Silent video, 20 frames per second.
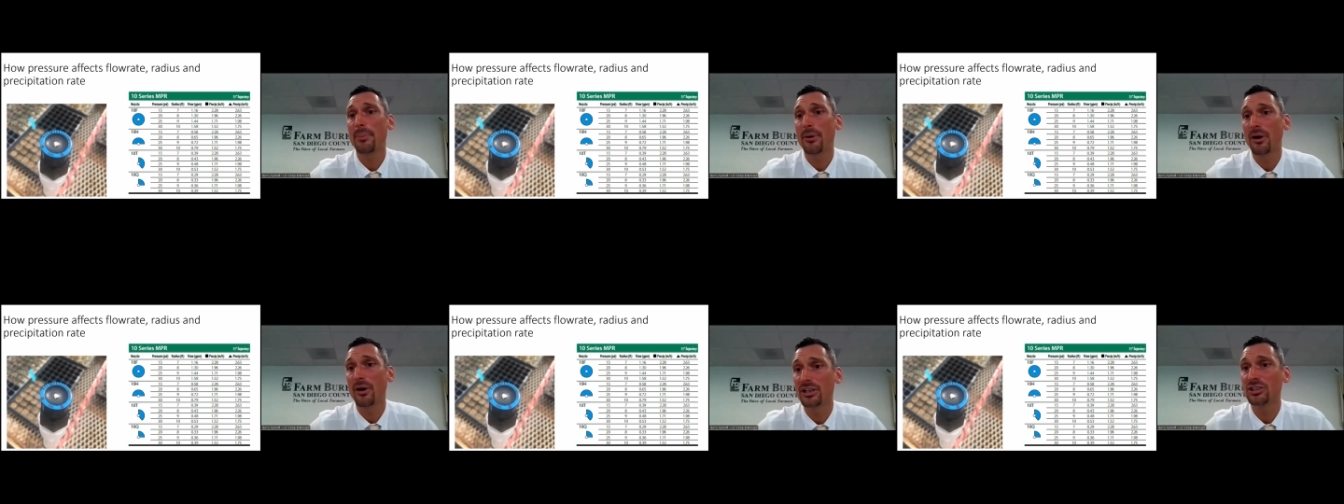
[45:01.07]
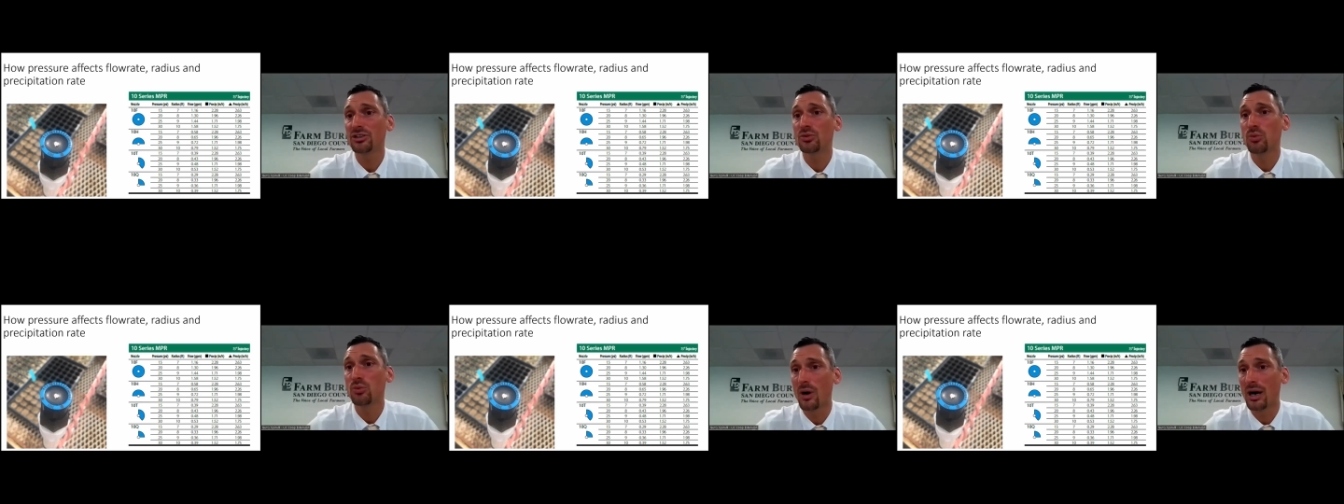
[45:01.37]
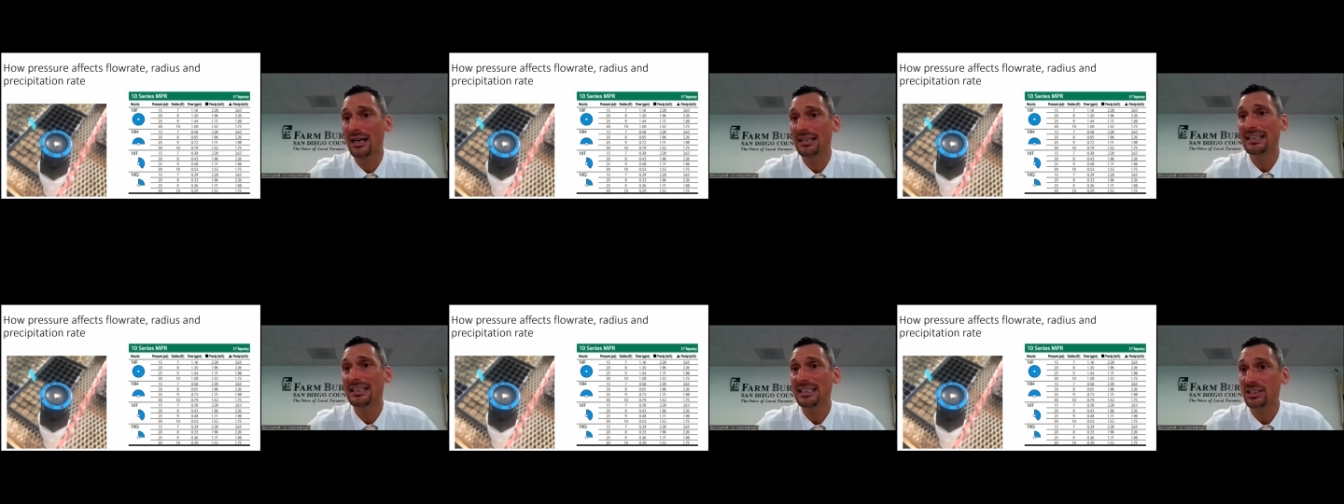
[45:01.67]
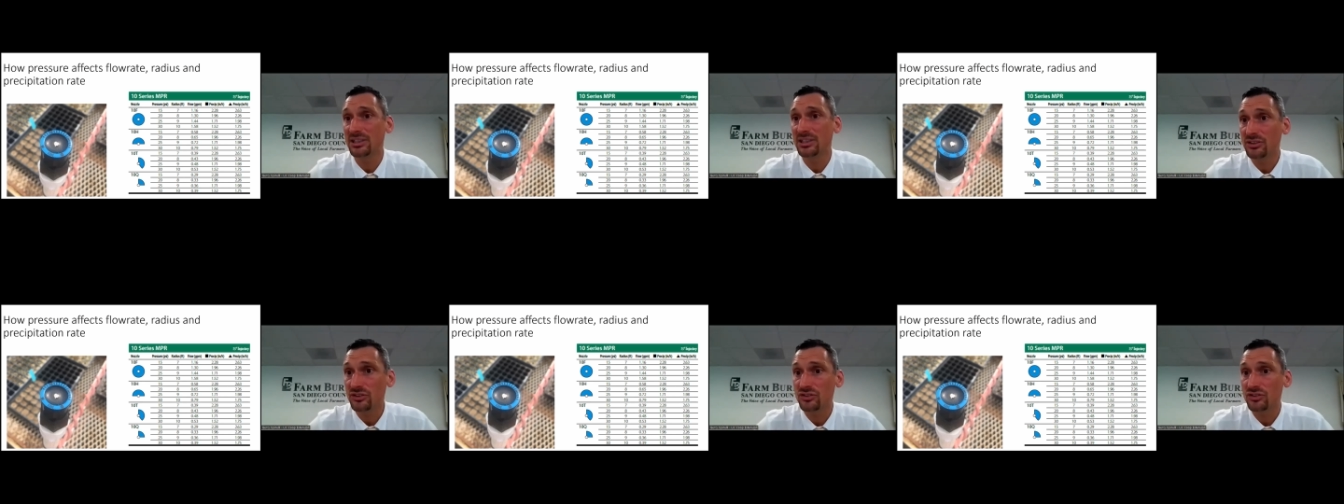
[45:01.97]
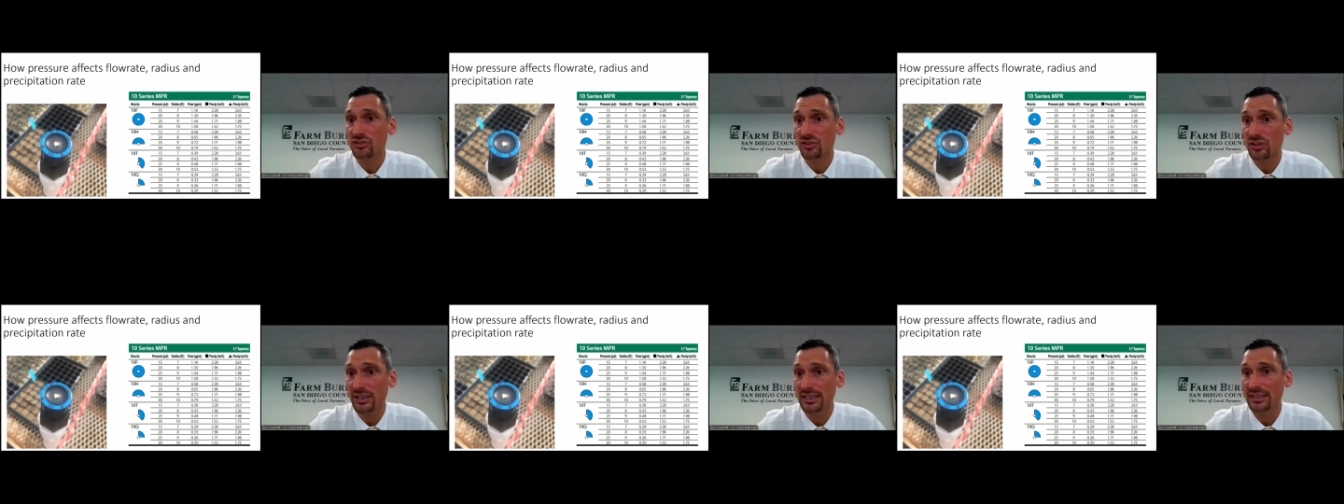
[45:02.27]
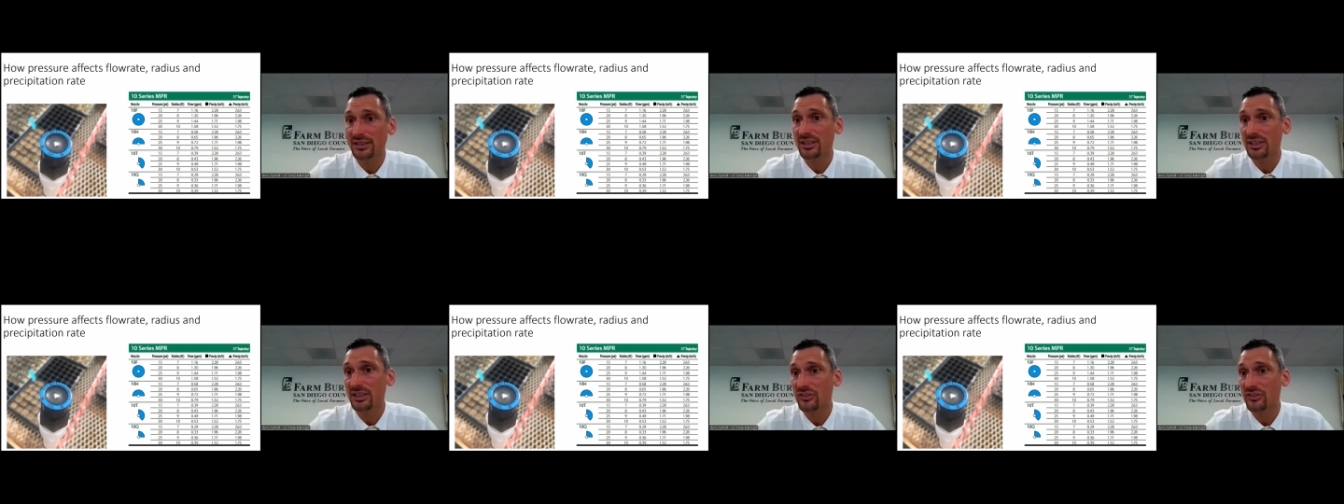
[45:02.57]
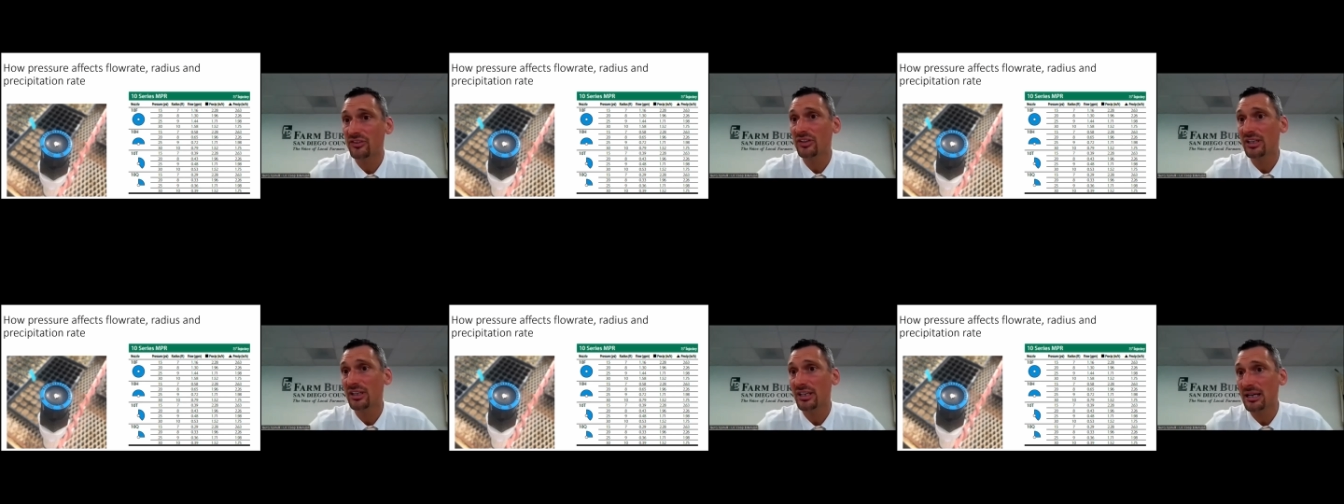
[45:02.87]
0.1 inch and
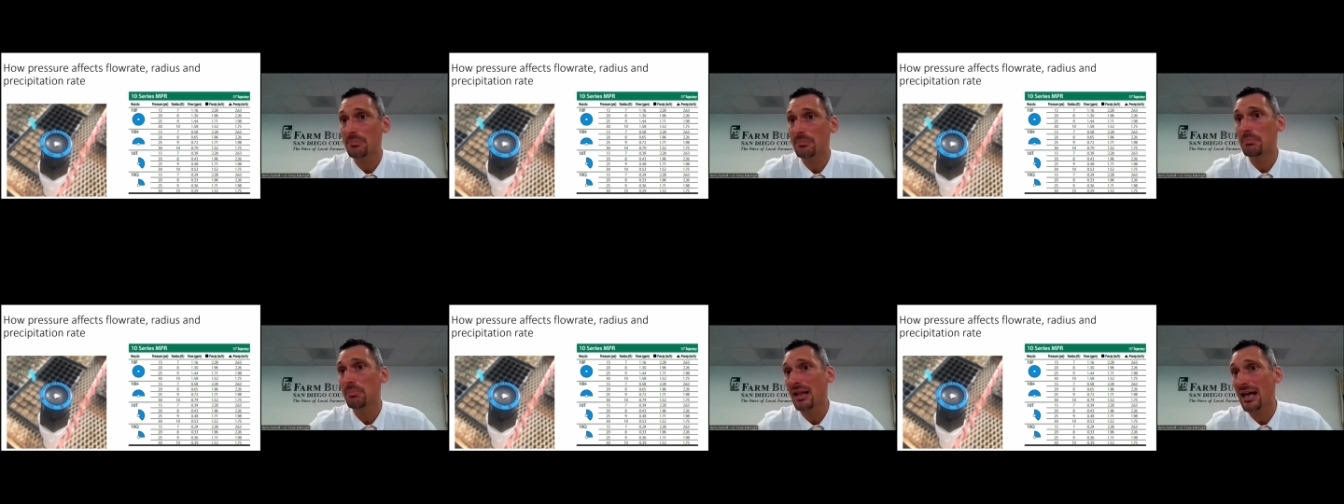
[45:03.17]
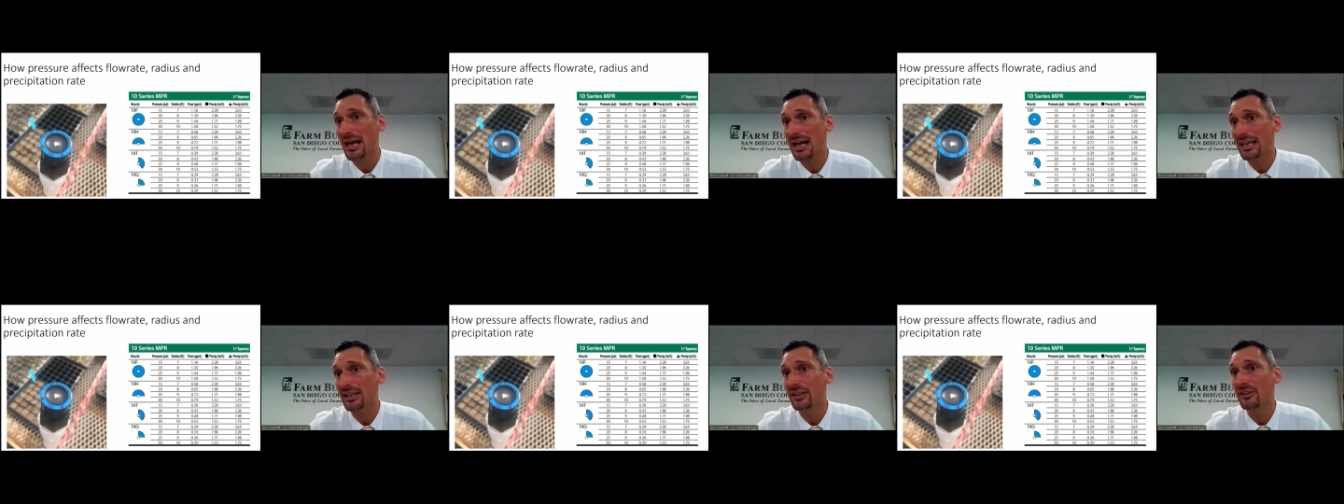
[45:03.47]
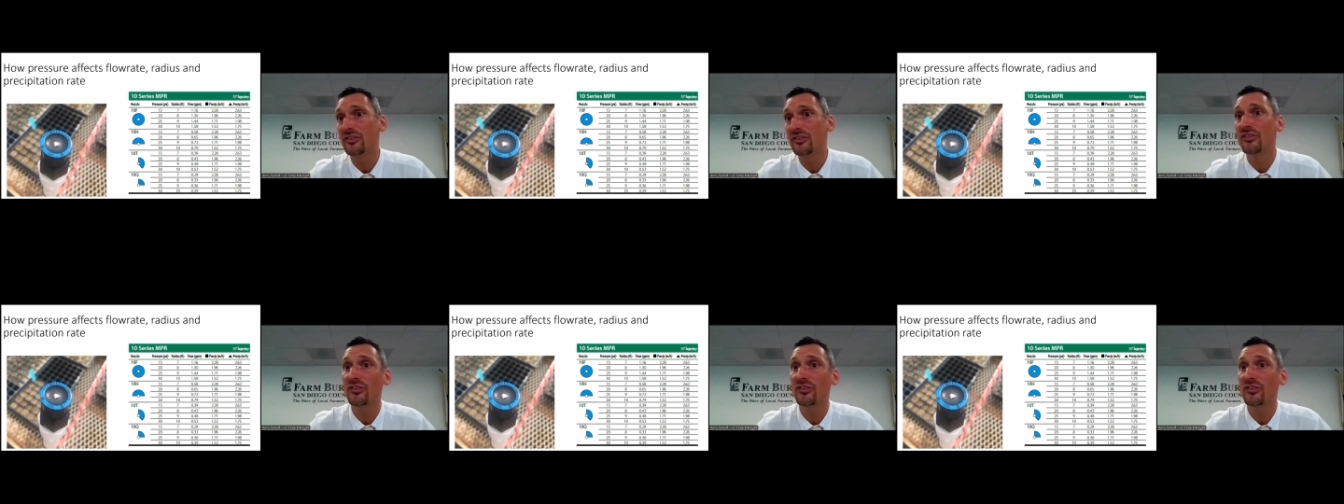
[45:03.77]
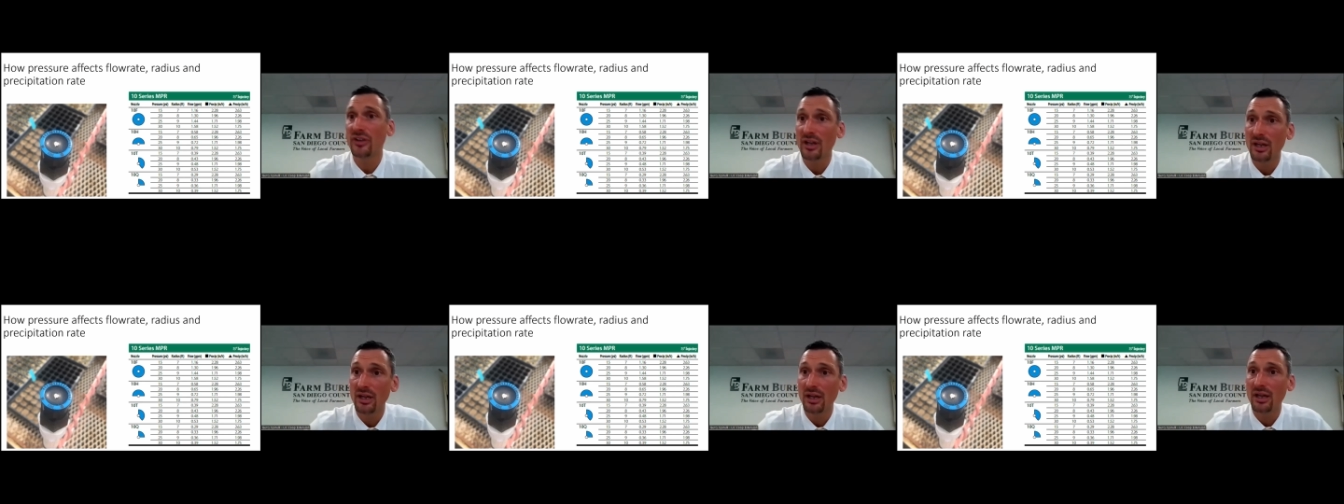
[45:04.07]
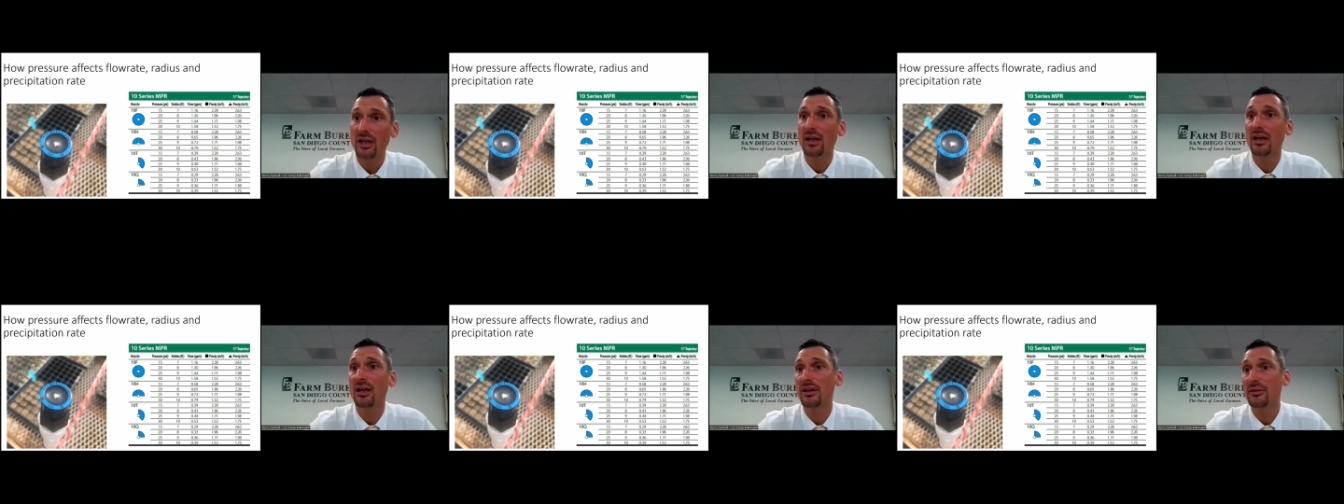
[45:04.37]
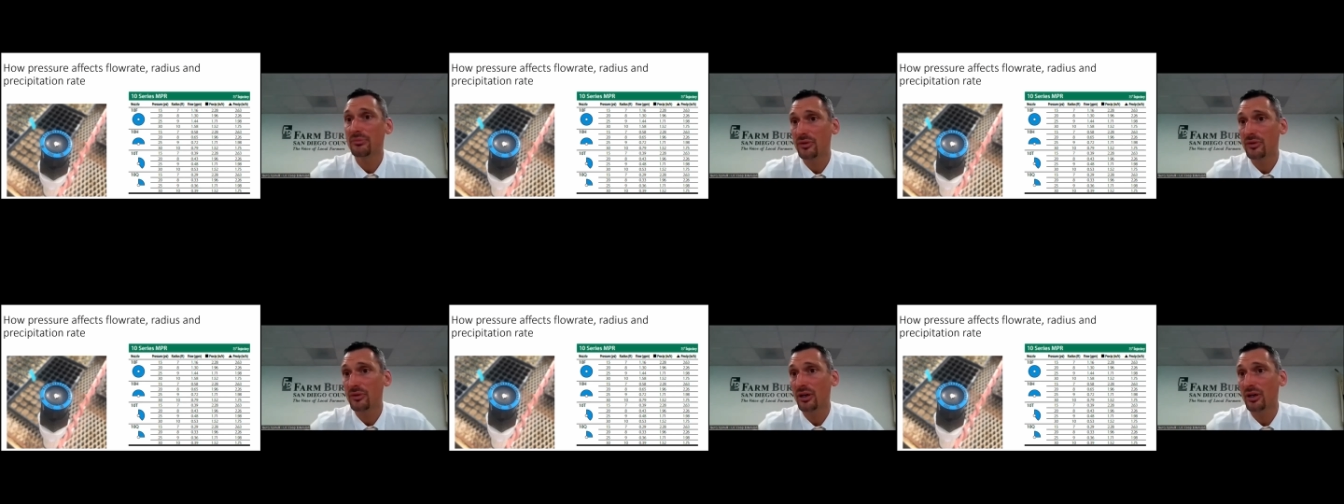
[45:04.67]
this thing applies at